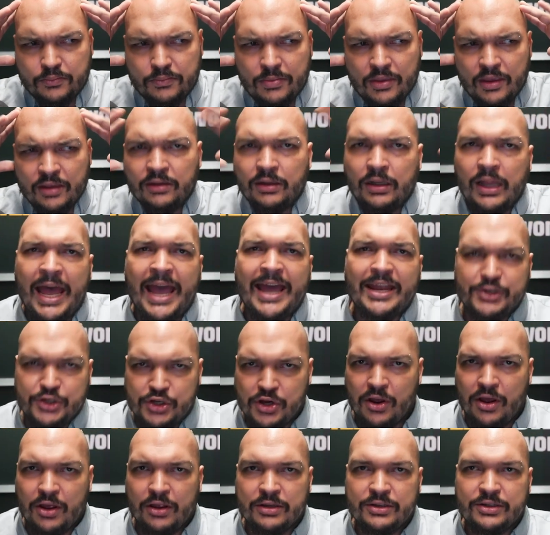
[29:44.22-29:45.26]
latch
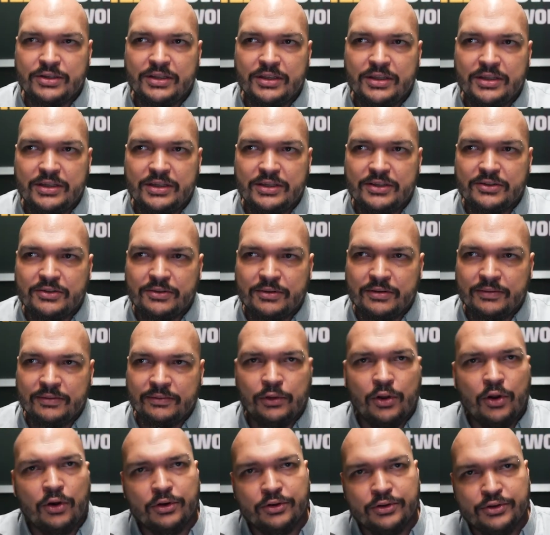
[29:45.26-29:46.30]
on to these sort of
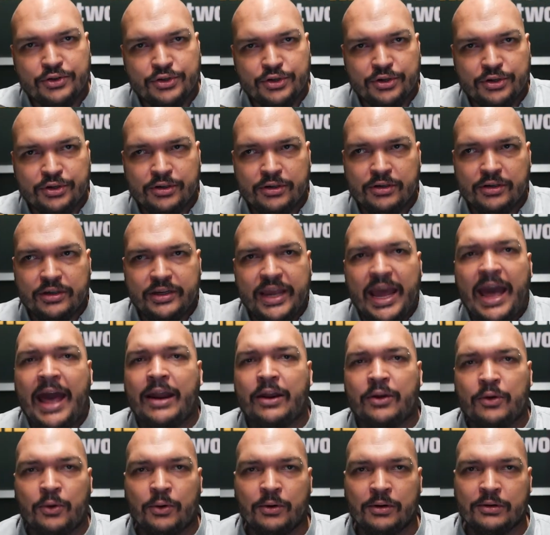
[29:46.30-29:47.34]
larger
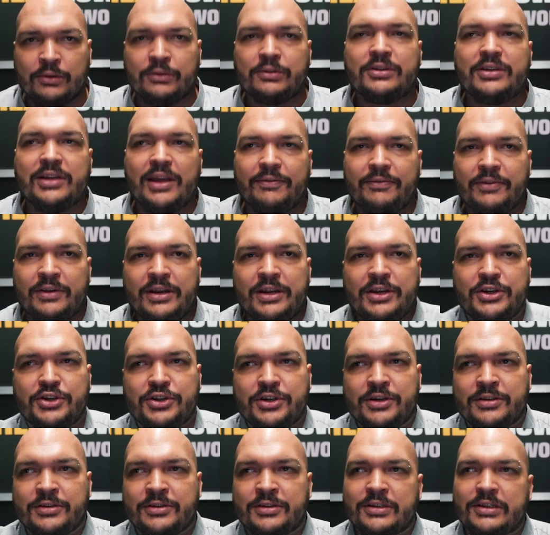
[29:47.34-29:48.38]
categorical
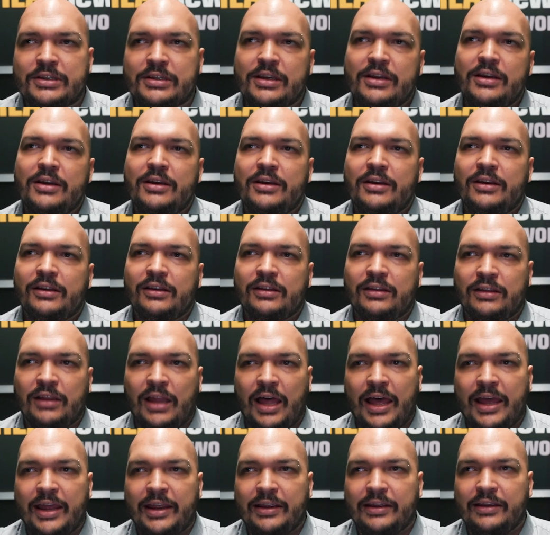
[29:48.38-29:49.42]
definitions
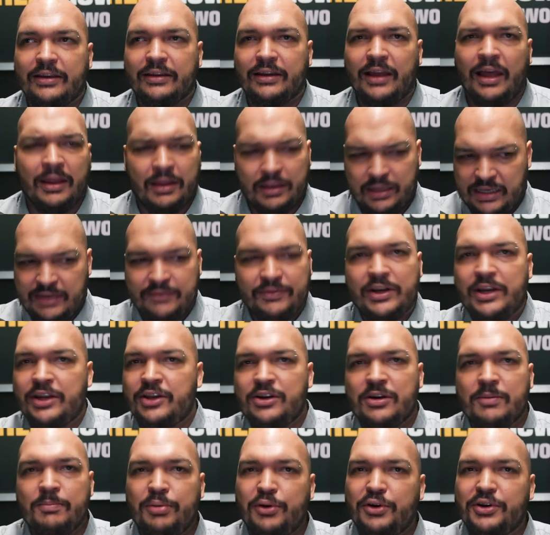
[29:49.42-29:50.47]
like uh, even in
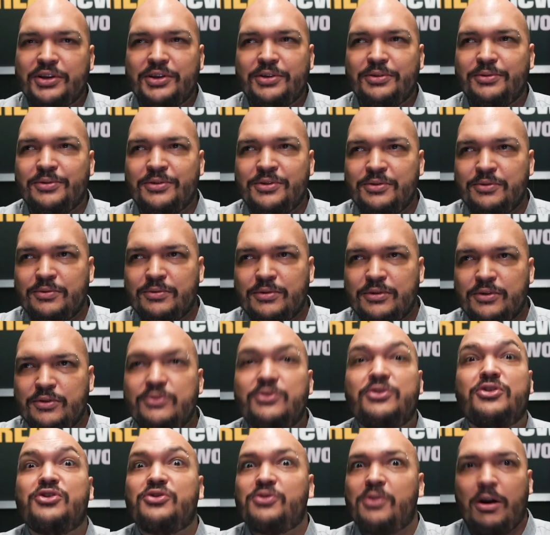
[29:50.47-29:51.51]
your book, you you you
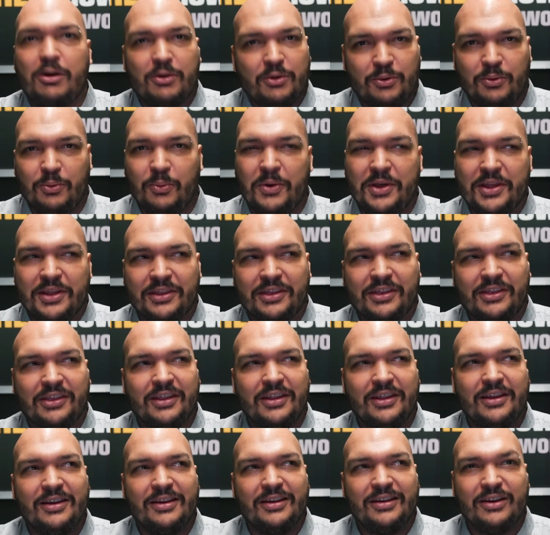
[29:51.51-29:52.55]
struggle with
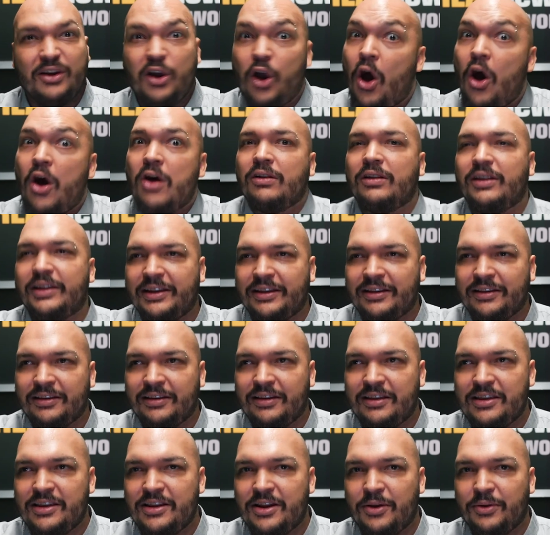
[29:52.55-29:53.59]
calling,
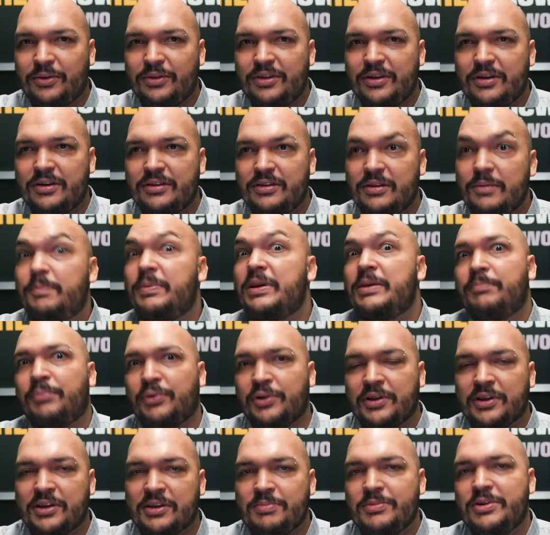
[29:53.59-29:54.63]
you know, the the people
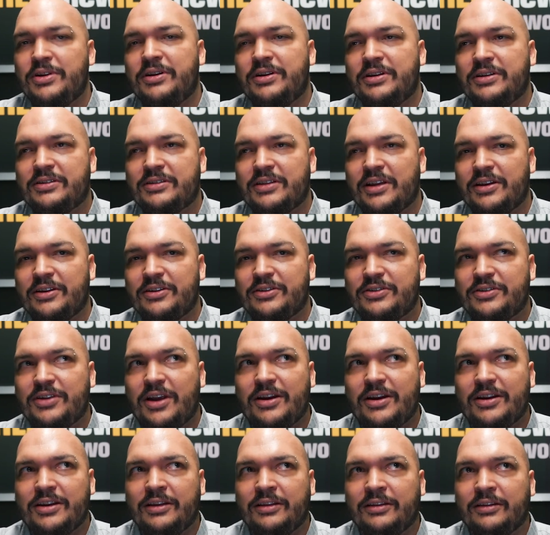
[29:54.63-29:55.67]
and communities that you're
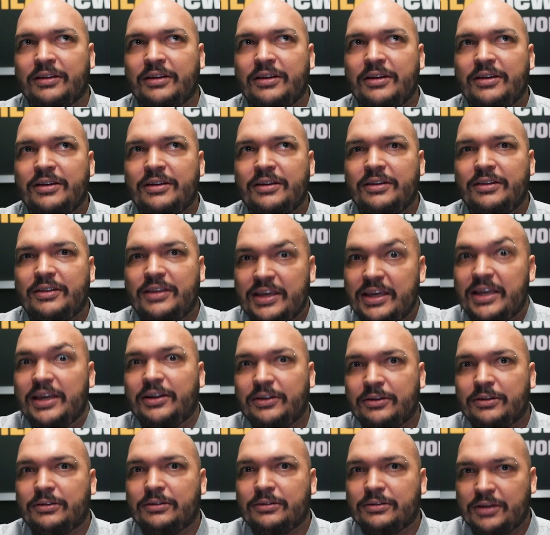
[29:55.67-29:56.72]
studying the
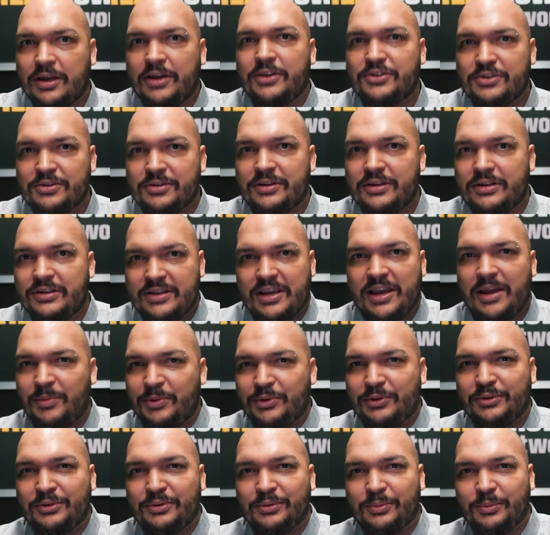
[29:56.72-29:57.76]
hill country
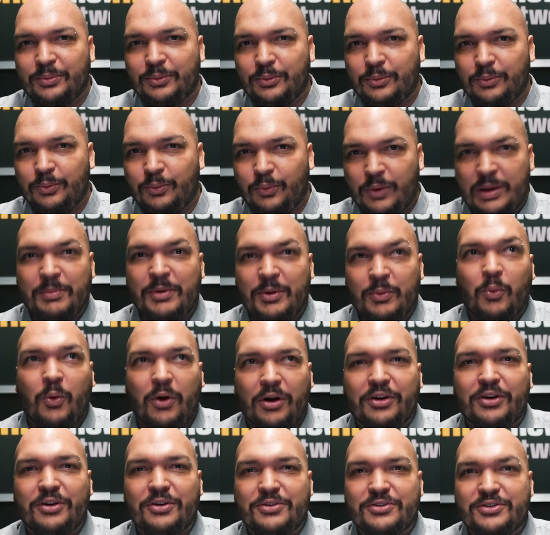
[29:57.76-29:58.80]
Tamil women
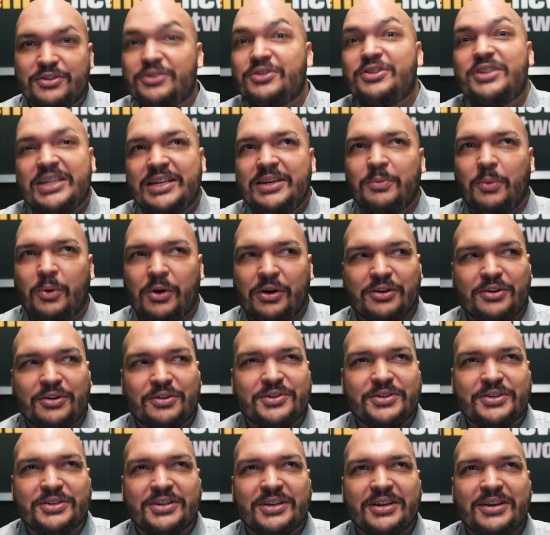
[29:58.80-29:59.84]
workers or tea
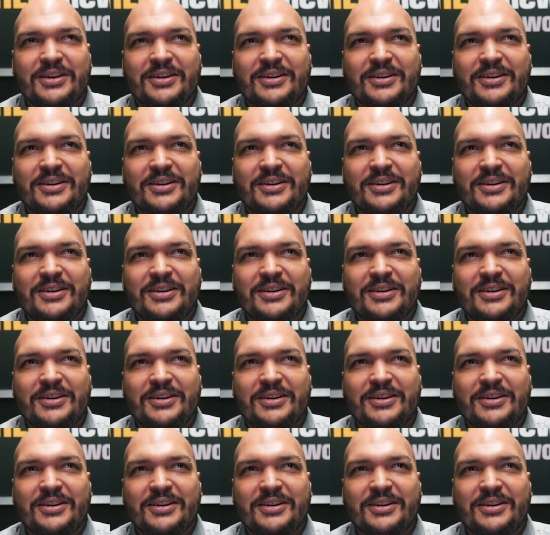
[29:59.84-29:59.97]
workers,